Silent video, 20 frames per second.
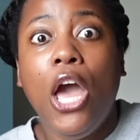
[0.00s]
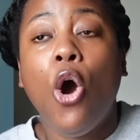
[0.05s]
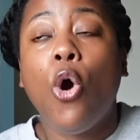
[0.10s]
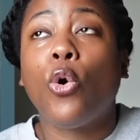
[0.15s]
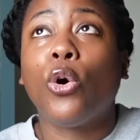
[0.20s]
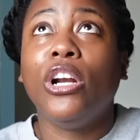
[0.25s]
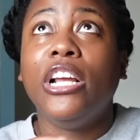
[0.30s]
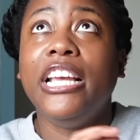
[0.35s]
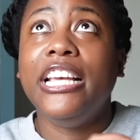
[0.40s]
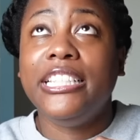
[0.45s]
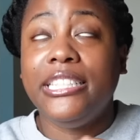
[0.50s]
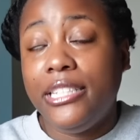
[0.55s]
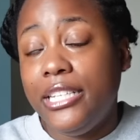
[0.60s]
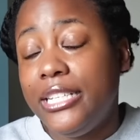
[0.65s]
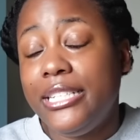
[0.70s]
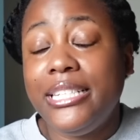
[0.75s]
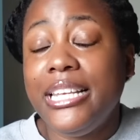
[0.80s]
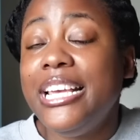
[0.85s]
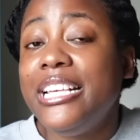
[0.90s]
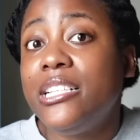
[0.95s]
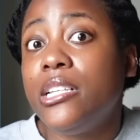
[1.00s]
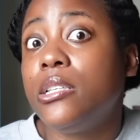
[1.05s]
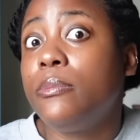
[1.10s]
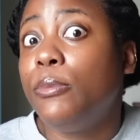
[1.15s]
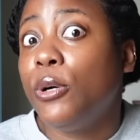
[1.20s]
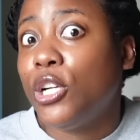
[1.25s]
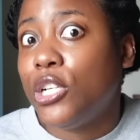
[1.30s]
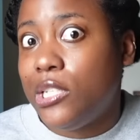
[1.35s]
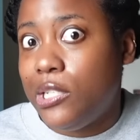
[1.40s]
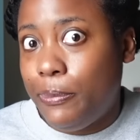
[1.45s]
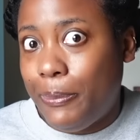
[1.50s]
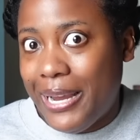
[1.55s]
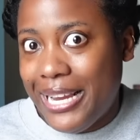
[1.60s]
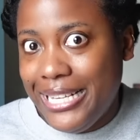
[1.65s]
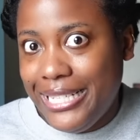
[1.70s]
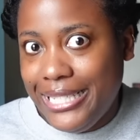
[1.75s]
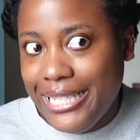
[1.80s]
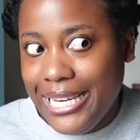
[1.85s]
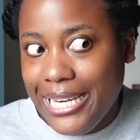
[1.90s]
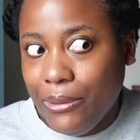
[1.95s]
or is this book
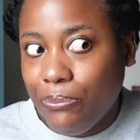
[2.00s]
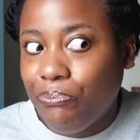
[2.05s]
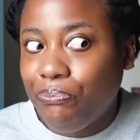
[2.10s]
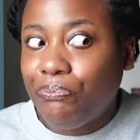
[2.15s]
spicy?